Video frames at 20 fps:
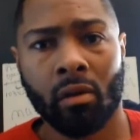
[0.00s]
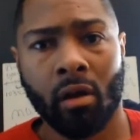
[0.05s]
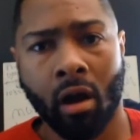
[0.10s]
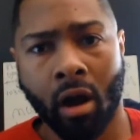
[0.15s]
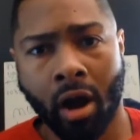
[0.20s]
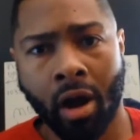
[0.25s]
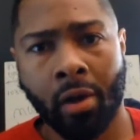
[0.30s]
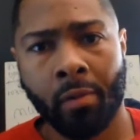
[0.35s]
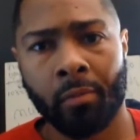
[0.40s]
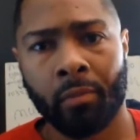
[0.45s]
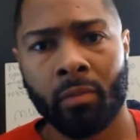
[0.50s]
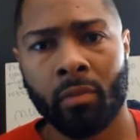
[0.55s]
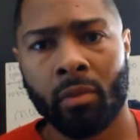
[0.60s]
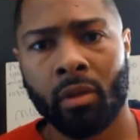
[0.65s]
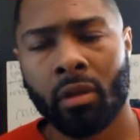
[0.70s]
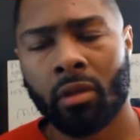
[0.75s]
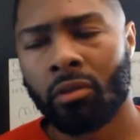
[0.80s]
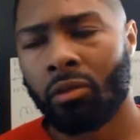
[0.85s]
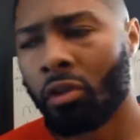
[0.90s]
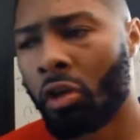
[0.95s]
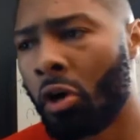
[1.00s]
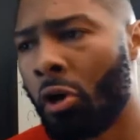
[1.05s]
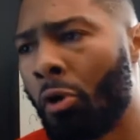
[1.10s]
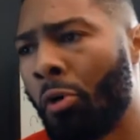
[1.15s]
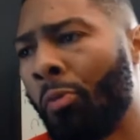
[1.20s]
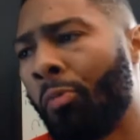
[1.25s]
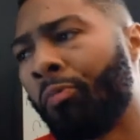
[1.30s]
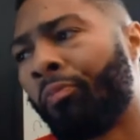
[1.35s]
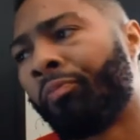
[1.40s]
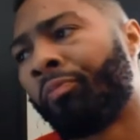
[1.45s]
All right.
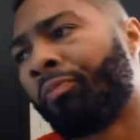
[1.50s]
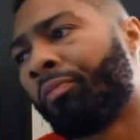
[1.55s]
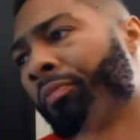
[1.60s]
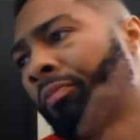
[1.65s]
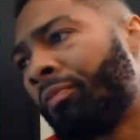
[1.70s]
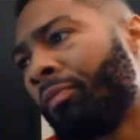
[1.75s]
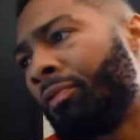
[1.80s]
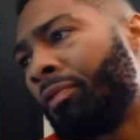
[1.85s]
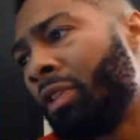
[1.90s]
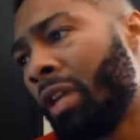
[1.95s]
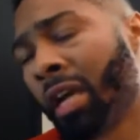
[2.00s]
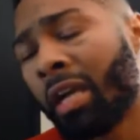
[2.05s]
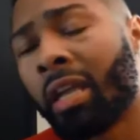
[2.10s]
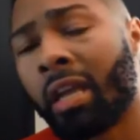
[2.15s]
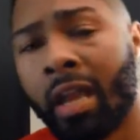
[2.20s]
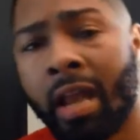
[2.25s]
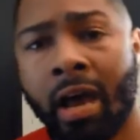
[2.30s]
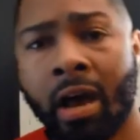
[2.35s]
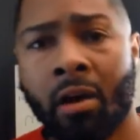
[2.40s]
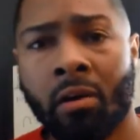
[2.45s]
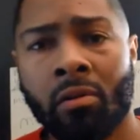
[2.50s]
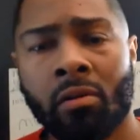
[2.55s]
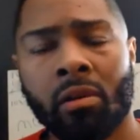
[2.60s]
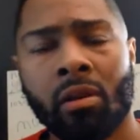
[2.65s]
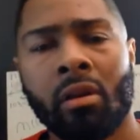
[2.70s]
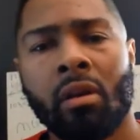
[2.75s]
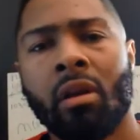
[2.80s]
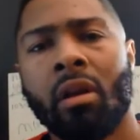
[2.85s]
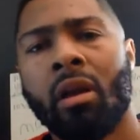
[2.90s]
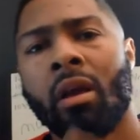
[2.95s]
So check it out.